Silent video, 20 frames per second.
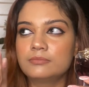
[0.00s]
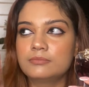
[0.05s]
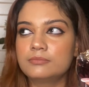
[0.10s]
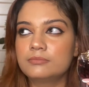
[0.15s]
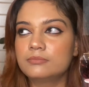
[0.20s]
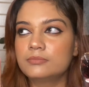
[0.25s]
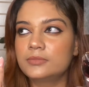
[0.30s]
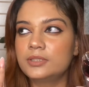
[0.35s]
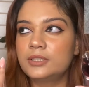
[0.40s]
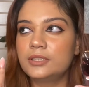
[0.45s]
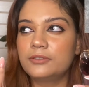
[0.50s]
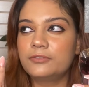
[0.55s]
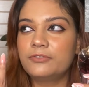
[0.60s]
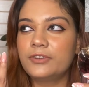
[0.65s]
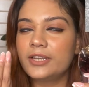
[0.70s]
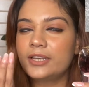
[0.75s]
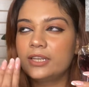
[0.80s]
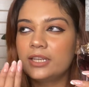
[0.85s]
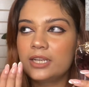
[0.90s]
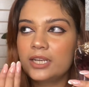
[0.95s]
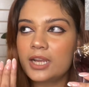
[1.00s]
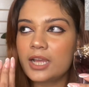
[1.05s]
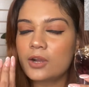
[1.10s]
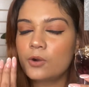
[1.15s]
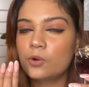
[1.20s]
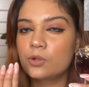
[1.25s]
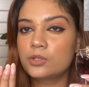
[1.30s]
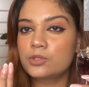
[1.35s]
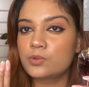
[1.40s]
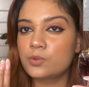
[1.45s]
the vanilla
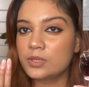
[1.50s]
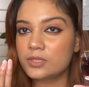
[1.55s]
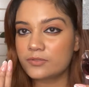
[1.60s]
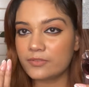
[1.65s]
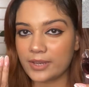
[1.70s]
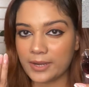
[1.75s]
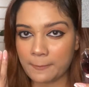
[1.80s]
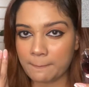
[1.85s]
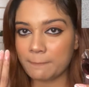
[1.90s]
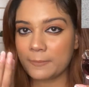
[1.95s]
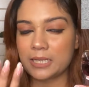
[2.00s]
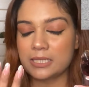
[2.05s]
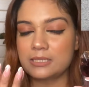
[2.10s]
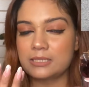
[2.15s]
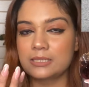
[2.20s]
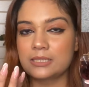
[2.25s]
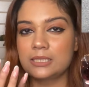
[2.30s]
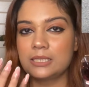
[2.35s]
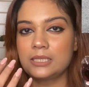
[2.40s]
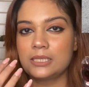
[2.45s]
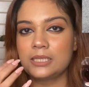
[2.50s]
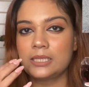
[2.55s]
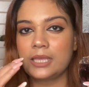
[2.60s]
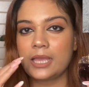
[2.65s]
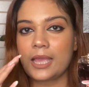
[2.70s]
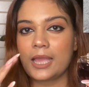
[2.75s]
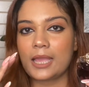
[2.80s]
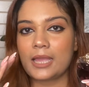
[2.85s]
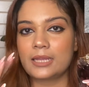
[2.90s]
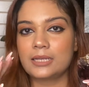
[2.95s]
also is very musky
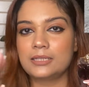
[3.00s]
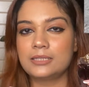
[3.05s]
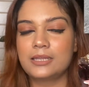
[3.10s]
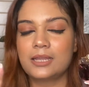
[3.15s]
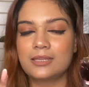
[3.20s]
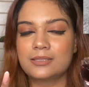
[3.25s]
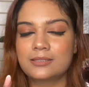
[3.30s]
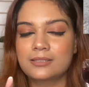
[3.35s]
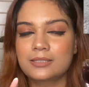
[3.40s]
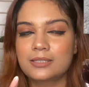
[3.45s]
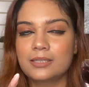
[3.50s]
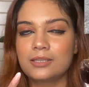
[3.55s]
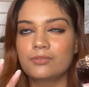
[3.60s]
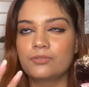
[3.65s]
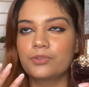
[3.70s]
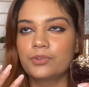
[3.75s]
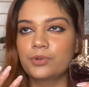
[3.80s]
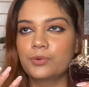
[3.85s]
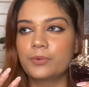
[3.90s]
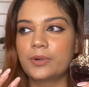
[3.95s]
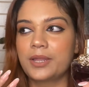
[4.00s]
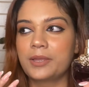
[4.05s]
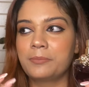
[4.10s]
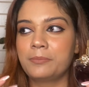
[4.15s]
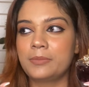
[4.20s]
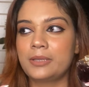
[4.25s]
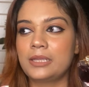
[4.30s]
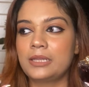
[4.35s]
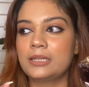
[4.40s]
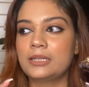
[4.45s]
and dusky, if you know what I
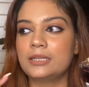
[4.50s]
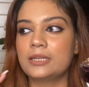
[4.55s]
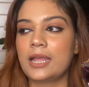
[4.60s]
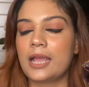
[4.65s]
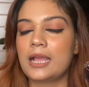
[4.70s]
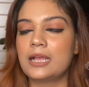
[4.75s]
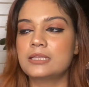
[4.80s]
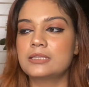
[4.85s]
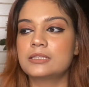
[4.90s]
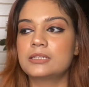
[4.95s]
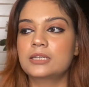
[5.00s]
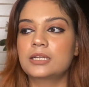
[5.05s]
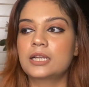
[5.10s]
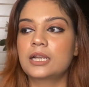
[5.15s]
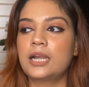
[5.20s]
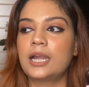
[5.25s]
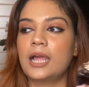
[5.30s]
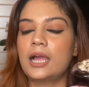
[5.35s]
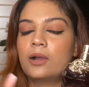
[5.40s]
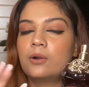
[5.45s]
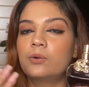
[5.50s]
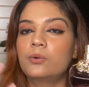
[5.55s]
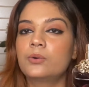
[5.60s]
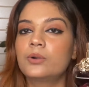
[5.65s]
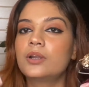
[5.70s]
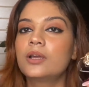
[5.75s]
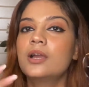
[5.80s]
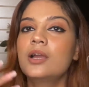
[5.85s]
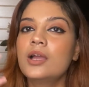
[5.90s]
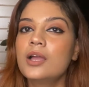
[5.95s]
mean. It has a
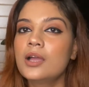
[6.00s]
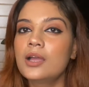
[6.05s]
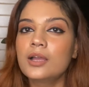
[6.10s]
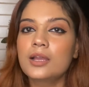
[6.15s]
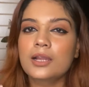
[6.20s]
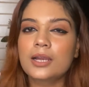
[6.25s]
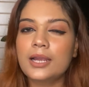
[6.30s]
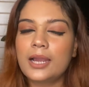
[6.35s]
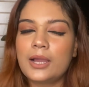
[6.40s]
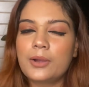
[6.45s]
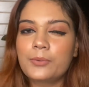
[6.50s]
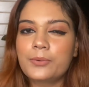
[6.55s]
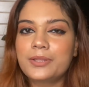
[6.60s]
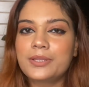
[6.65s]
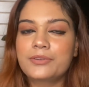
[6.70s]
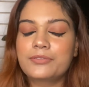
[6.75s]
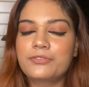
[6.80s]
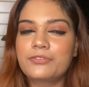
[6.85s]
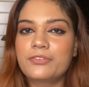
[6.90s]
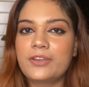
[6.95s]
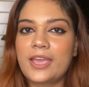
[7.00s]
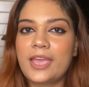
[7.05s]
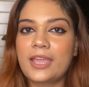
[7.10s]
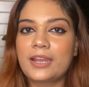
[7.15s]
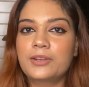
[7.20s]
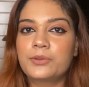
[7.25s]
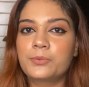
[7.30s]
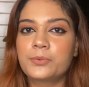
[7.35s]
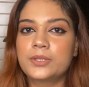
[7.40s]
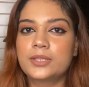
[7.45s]
cloudy
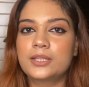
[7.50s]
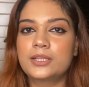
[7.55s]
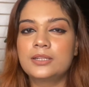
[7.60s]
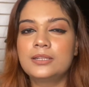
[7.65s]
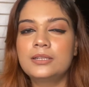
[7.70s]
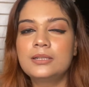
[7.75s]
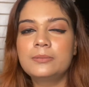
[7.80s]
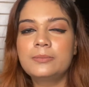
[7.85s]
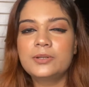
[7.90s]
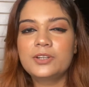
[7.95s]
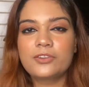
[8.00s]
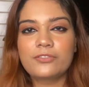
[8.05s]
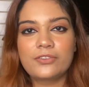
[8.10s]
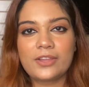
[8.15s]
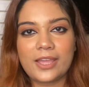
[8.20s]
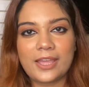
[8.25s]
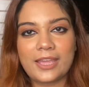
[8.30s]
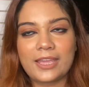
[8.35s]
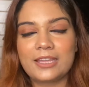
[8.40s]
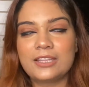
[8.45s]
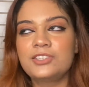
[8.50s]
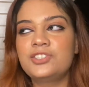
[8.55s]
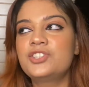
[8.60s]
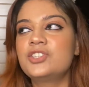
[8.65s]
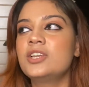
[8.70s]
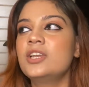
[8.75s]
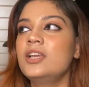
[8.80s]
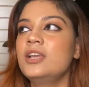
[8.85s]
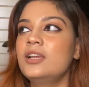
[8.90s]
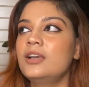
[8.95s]
effect with a little bit of
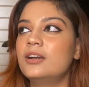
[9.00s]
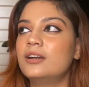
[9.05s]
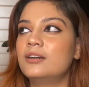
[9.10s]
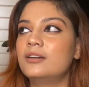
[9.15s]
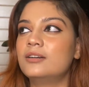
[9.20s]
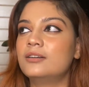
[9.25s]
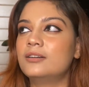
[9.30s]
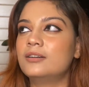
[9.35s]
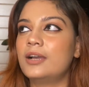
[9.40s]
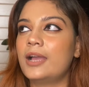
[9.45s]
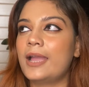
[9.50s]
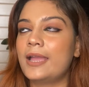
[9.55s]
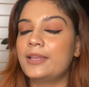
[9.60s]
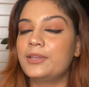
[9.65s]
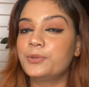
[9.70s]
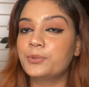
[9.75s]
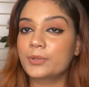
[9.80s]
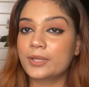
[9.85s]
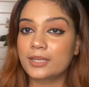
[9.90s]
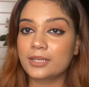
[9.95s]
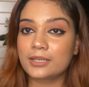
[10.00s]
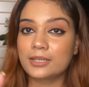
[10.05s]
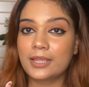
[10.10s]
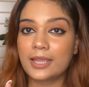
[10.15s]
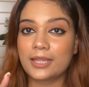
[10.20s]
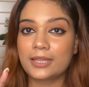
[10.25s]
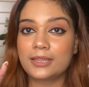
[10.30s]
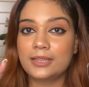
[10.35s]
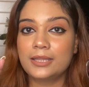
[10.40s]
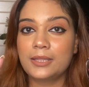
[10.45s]
edge, and you can
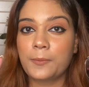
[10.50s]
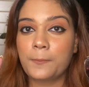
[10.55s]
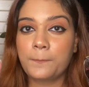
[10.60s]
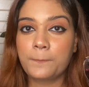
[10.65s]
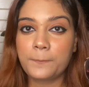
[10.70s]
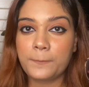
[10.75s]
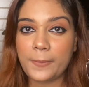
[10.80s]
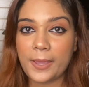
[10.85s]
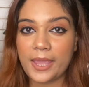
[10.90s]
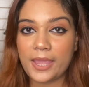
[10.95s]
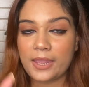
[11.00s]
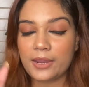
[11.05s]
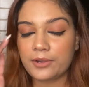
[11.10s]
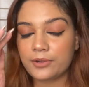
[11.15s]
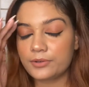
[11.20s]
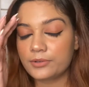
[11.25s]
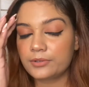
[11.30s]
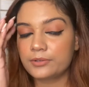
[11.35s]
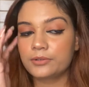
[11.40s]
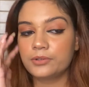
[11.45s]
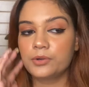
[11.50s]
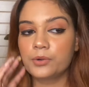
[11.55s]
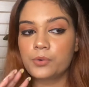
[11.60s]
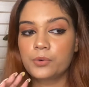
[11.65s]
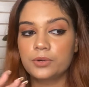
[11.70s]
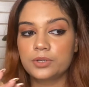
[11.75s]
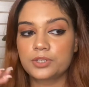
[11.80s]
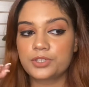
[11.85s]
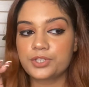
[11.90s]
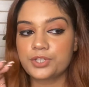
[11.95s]
get the pear
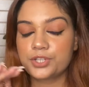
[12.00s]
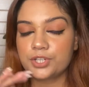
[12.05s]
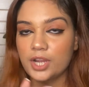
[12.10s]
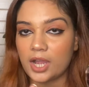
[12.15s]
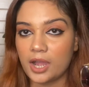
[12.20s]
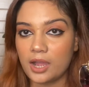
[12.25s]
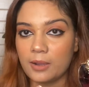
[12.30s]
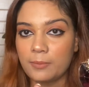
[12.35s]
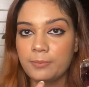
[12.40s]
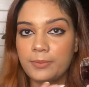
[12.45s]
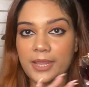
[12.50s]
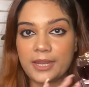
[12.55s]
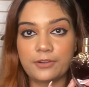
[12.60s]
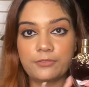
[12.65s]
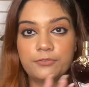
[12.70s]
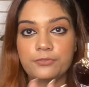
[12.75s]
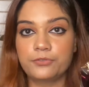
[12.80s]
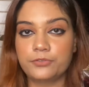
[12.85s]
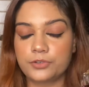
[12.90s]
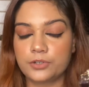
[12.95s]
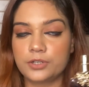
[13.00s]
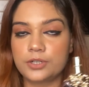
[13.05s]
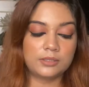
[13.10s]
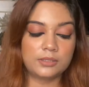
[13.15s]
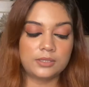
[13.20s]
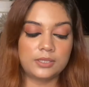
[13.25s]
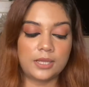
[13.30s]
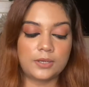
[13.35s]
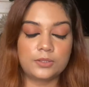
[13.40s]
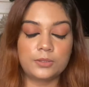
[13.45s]
note sharp at
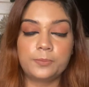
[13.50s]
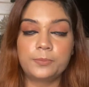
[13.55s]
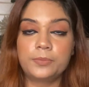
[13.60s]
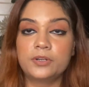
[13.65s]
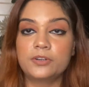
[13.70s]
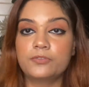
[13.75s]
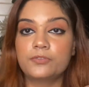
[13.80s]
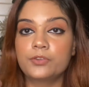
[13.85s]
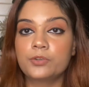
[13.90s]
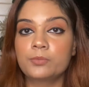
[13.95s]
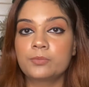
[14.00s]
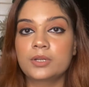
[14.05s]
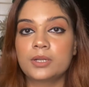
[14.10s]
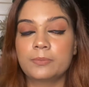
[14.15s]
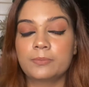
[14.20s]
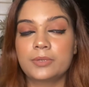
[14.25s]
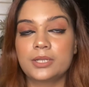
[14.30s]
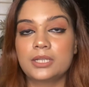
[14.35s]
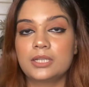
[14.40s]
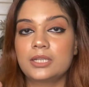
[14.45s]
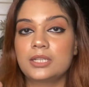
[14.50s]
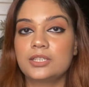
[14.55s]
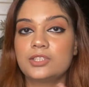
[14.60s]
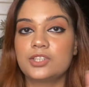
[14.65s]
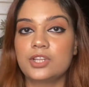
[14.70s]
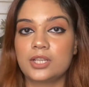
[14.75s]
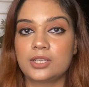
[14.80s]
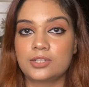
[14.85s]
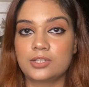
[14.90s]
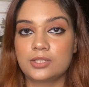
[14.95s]
first. Now the perfume completely
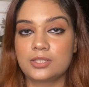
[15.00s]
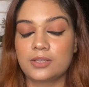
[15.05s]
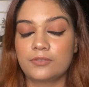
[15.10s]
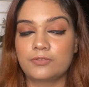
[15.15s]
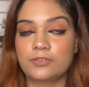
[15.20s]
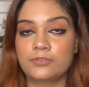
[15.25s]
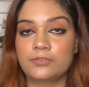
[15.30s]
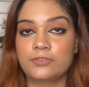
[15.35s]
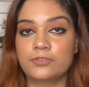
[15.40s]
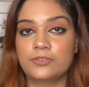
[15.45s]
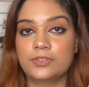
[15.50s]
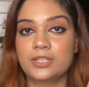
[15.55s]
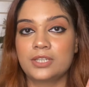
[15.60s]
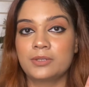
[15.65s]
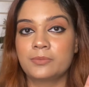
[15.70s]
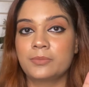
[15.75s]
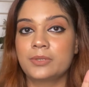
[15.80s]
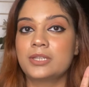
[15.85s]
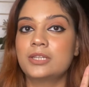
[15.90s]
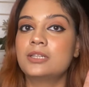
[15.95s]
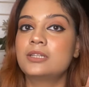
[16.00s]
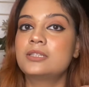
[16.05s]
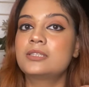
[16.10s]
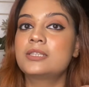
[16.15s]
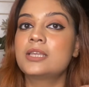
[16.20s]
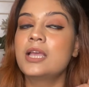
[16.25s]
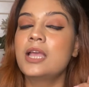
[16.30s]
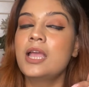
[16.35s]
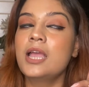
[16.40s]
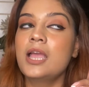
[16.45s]
changes after 15
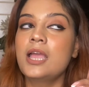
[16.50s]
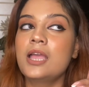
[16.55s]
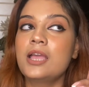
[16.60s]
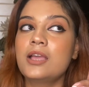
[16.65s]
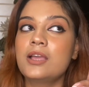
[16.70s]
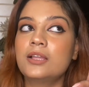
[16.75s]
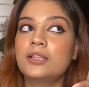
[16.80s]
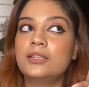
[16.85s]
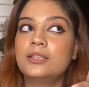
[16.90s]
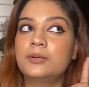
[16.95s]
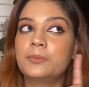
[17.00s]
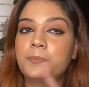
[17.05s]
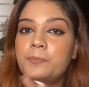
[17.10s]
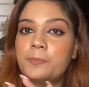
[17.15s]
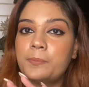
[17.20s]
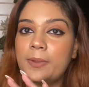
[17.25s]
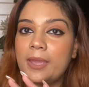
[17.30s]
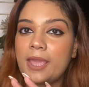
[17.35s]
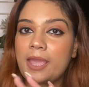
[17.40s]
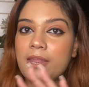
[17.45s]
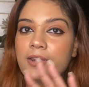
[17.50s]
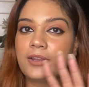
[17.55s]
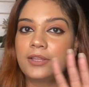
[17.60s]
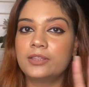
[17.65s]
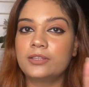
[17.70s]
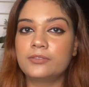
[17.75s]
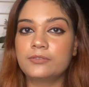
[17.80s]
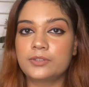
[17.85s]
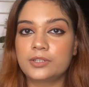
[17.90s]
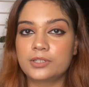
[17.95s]
minutes. The pear
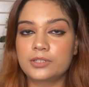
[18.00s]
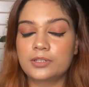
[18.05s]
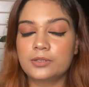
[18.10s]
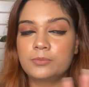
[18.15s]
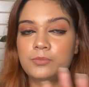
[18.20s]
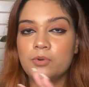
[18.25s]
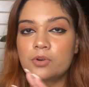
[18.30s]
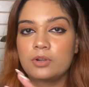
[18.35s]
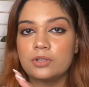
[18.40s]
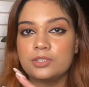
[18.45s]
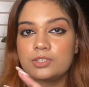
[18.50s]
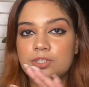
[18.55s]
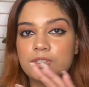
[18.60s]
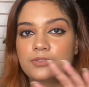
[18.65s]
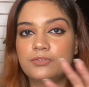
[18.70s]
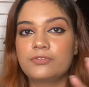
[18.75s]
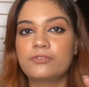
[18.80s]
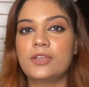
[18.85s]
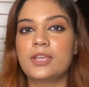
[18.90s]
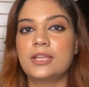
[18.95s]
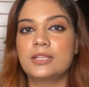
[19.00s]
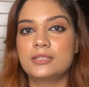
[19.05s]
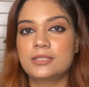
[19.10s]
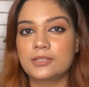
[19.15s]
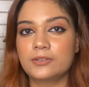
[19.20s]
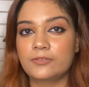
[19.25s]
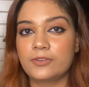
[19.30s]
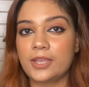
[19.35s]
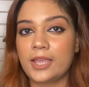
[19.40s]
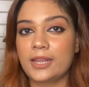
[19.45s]
and the bergamot just fades
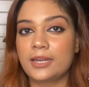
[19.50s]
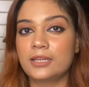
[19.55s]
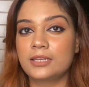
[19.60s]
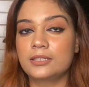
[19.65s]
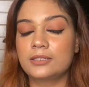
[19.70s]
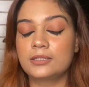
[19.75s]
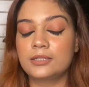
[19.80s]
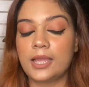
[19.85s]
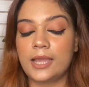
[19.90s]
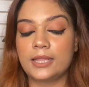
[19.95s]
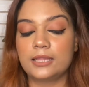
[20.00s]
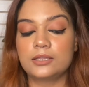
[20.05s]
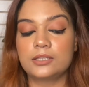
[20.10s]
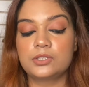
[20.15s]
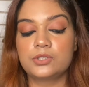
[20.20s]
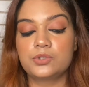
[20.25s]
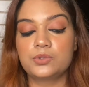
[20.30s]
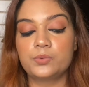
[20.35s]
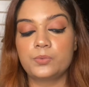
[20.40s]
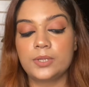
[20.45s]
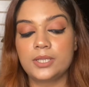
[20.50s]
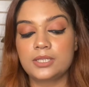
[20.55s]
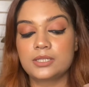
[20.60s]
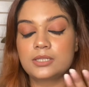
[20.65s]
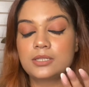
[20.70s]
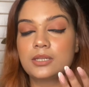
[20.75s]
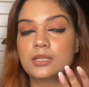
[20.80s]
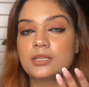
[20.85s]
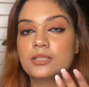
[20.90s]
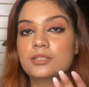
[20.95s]
away, and the
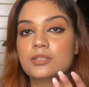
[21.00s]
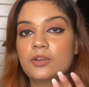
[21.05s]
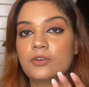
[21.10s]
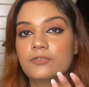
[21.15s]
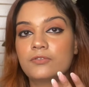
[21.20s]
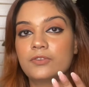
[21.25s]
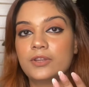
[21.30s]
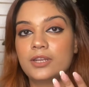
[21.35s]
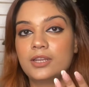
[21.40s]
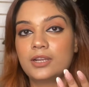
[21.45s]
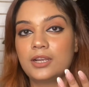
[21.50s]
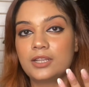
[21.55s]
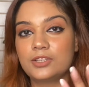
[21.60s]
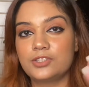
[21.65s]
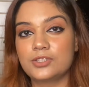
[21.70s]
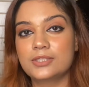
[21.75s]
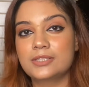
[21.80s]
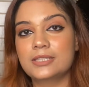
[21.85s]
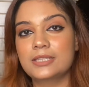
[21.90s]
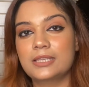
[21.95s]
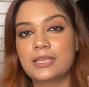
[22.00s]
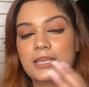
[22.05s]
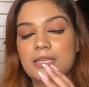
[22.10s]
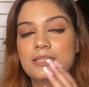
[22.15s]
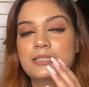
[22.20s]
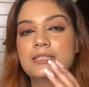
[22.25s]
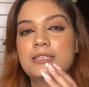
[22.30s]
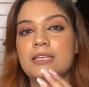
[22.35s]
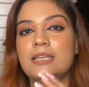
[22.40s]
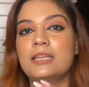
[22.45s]
sweetness of vanilla just
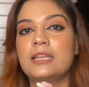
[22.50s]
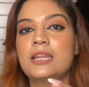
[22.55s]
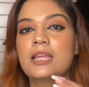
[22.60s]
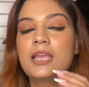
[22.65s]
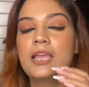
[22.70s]
kicks in,